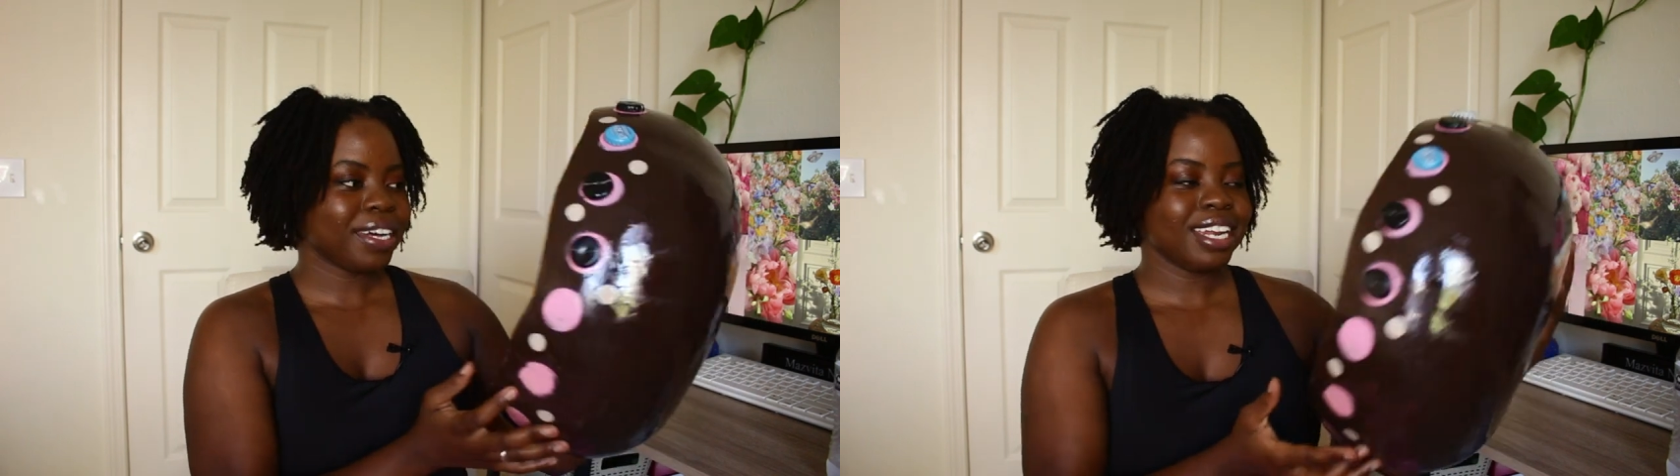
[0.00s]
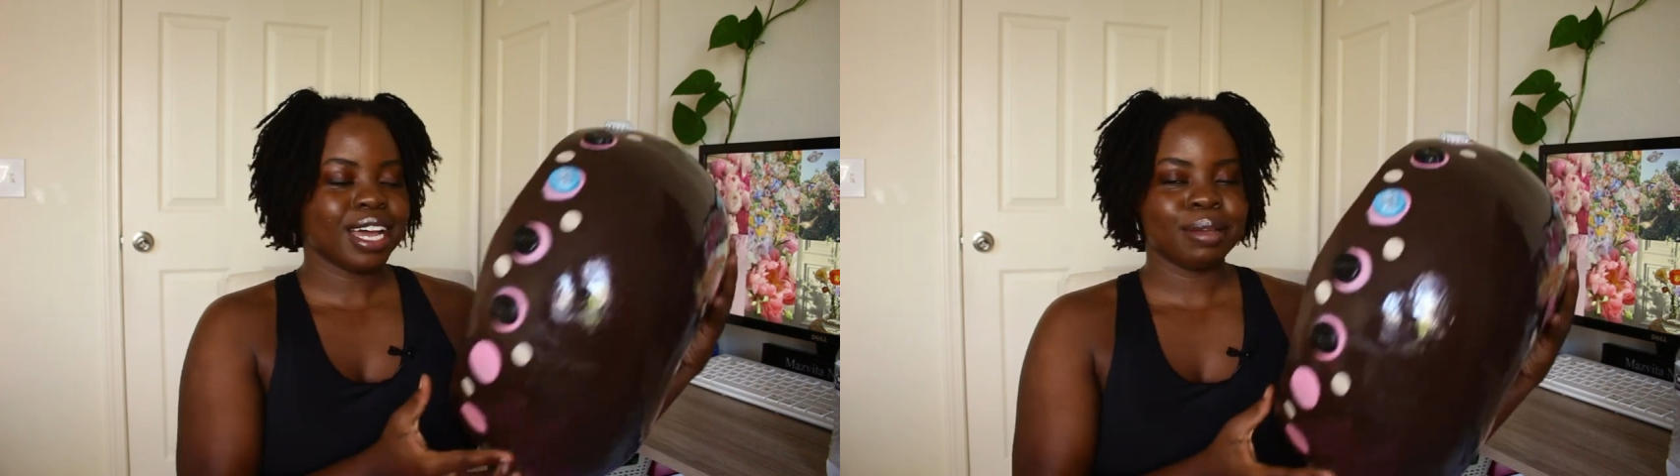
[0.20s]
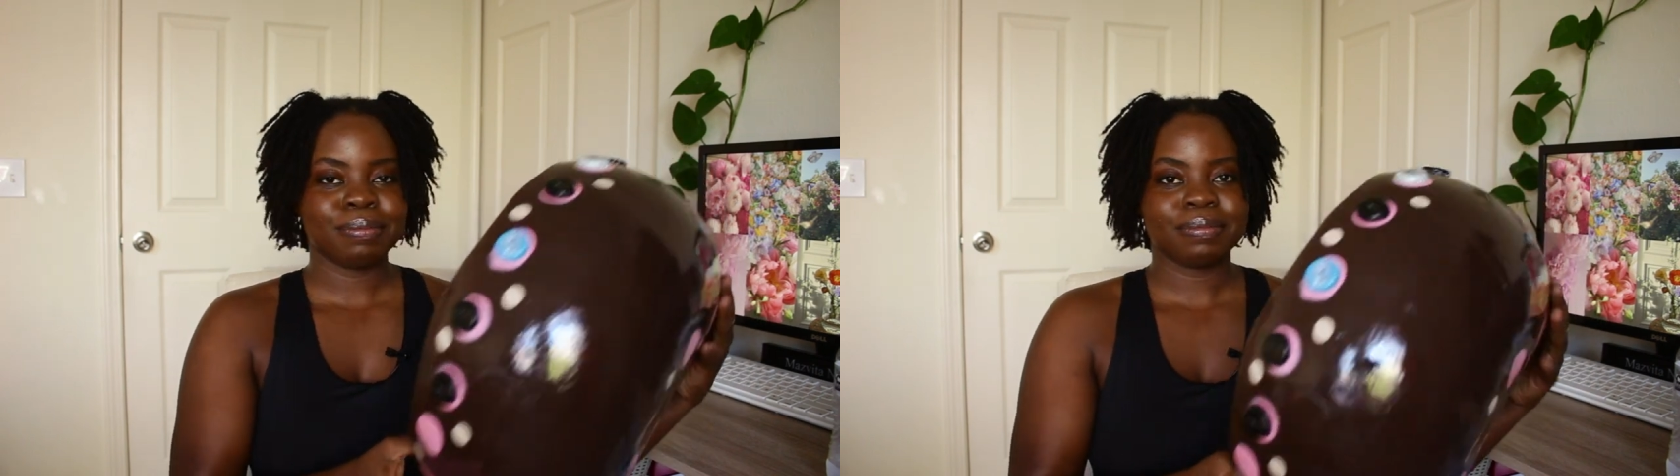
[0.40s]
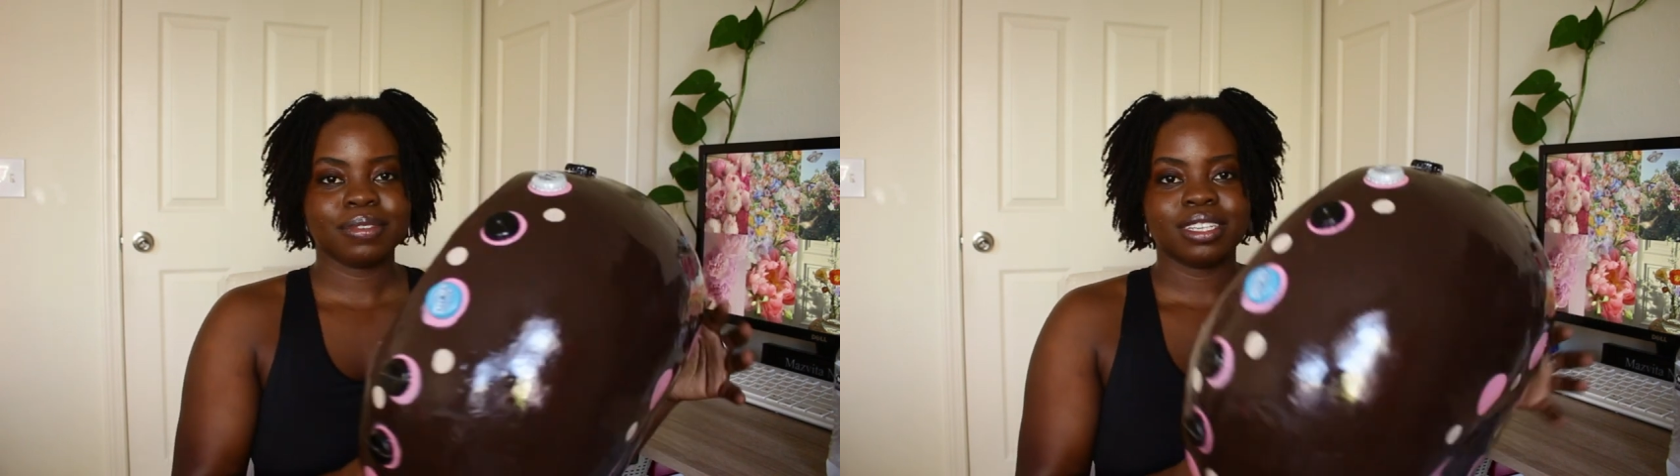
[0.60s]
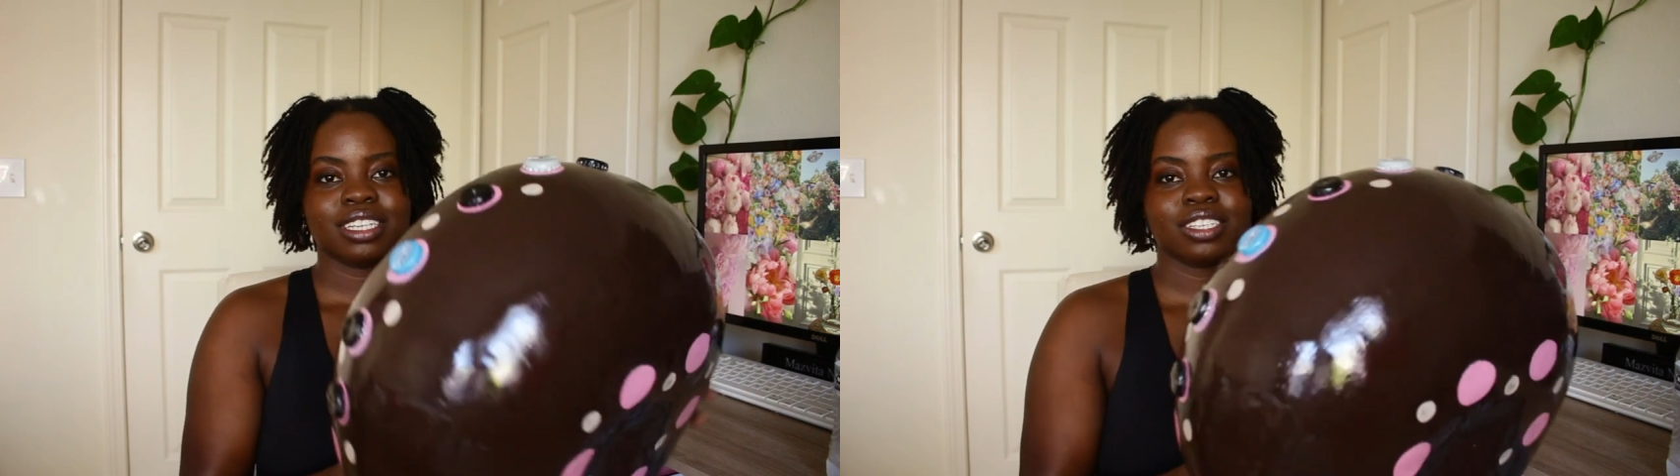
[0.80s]
But
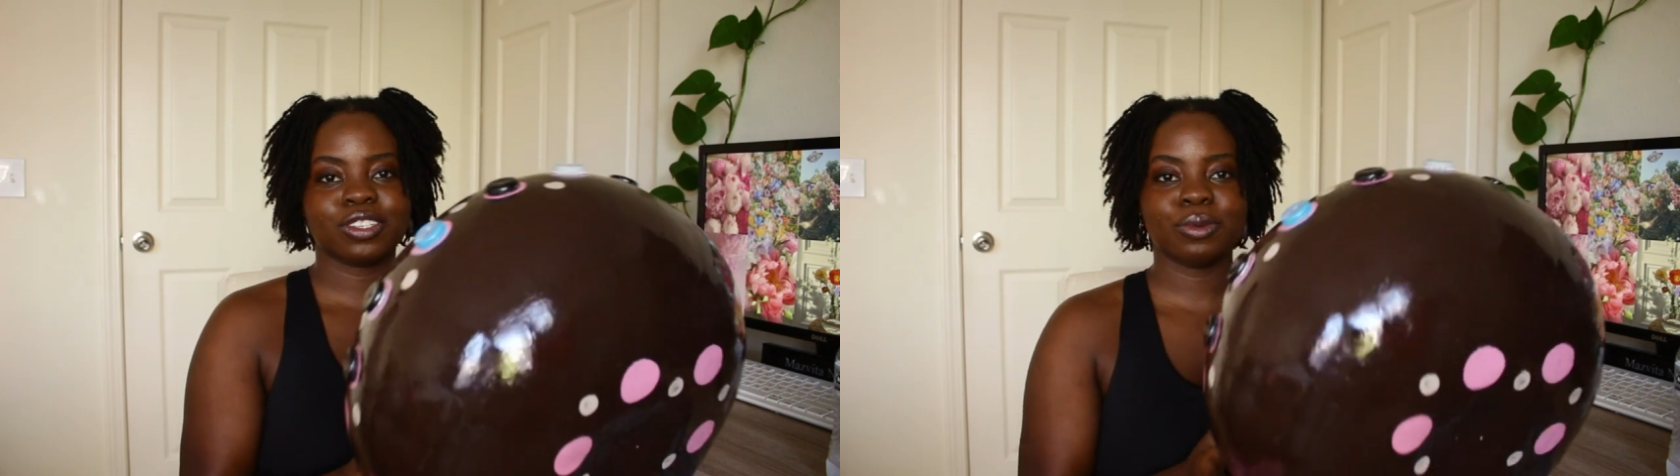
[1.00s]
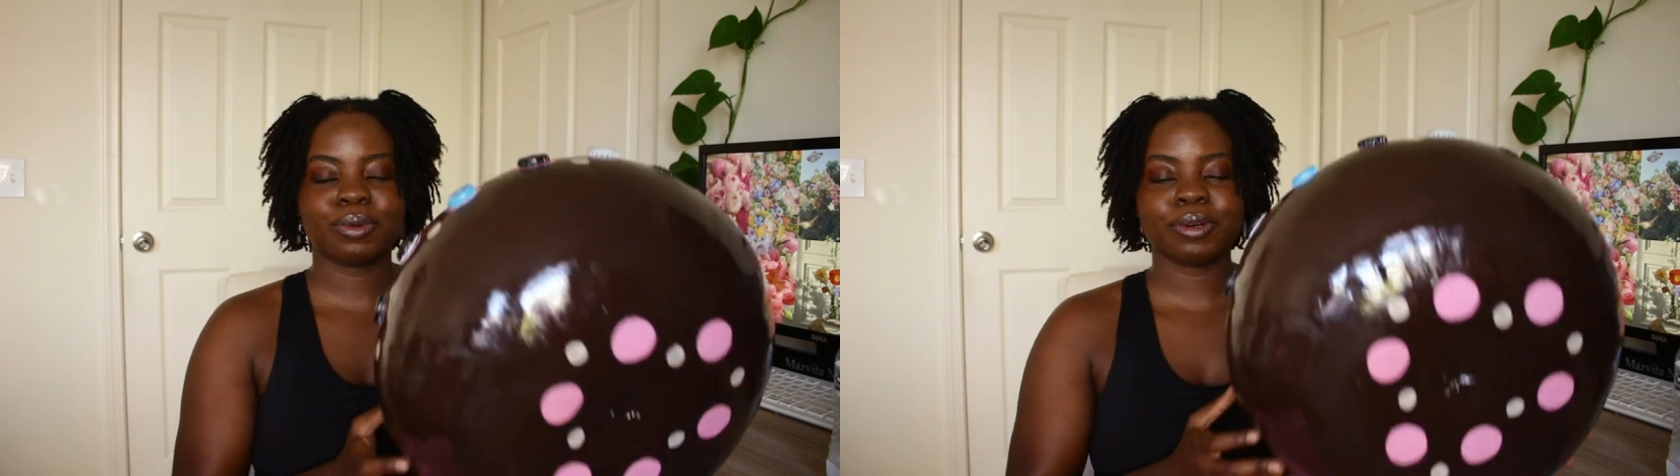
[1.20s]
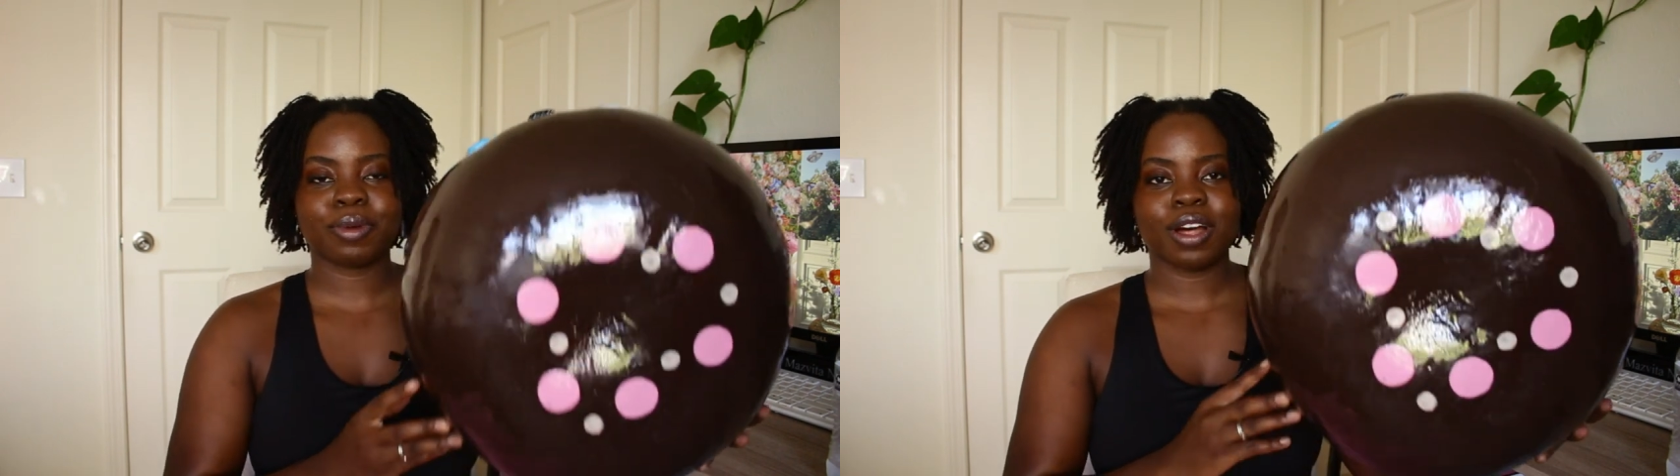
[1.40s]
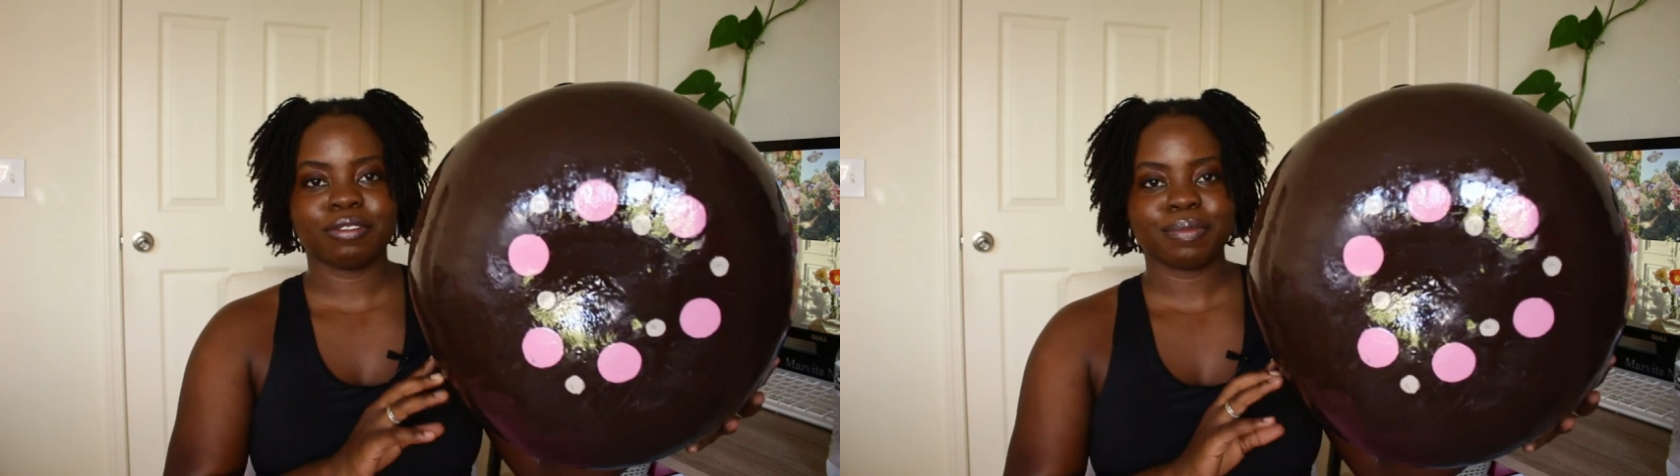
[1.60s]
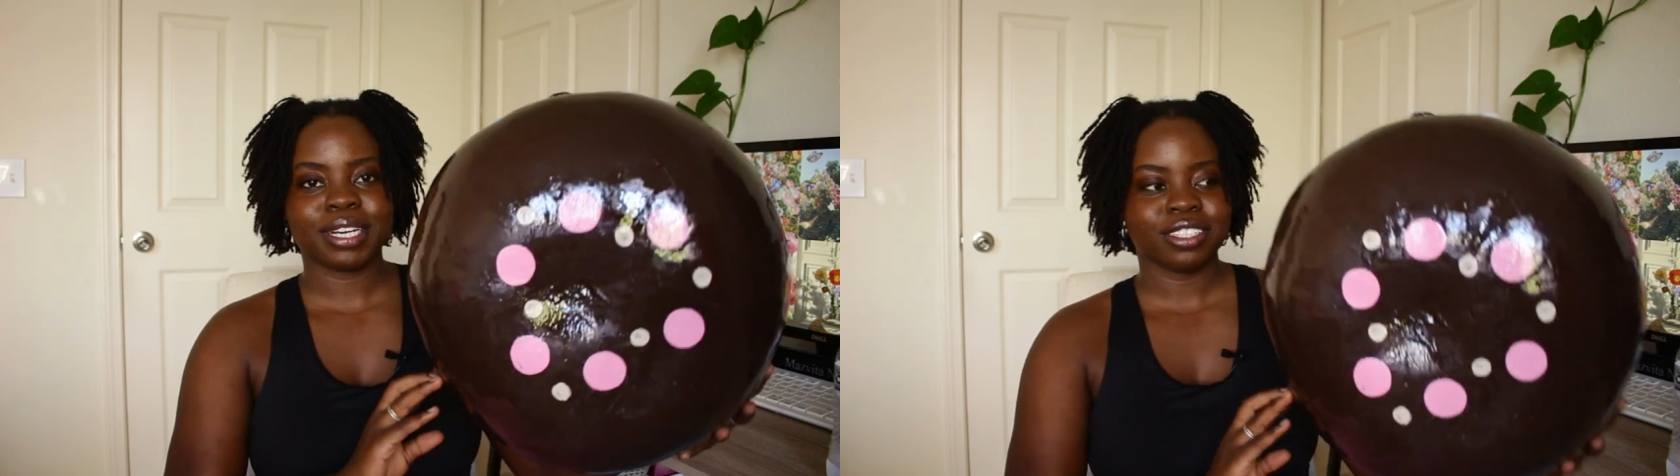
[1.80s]
I'm super
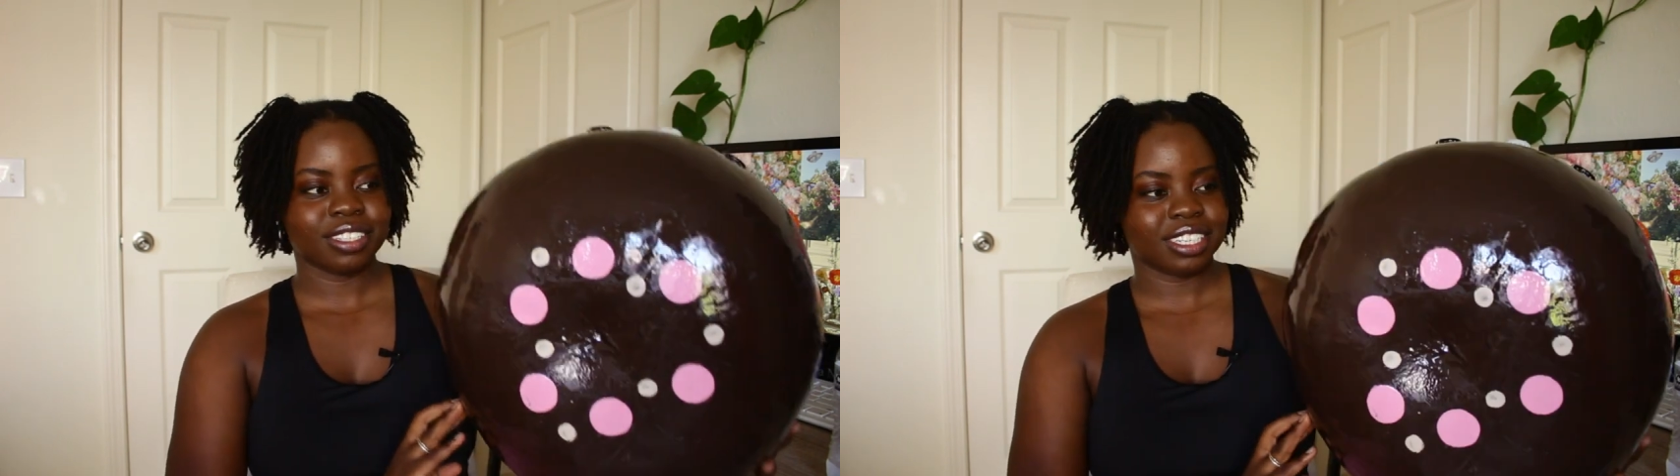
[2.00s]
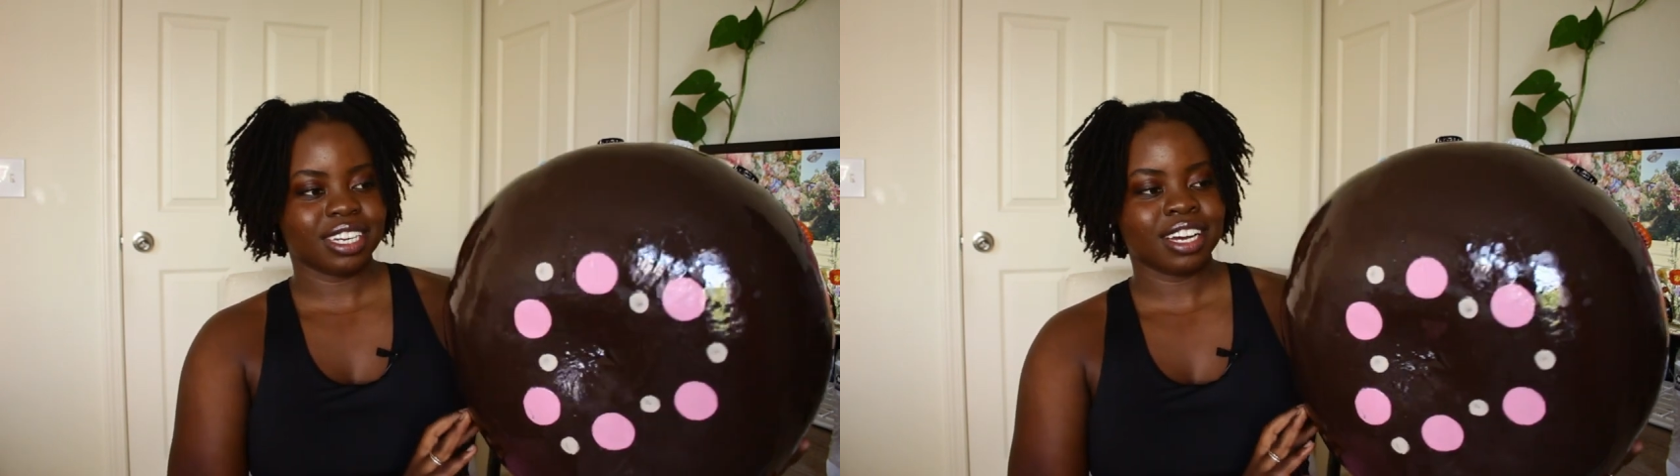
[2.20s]
proud of my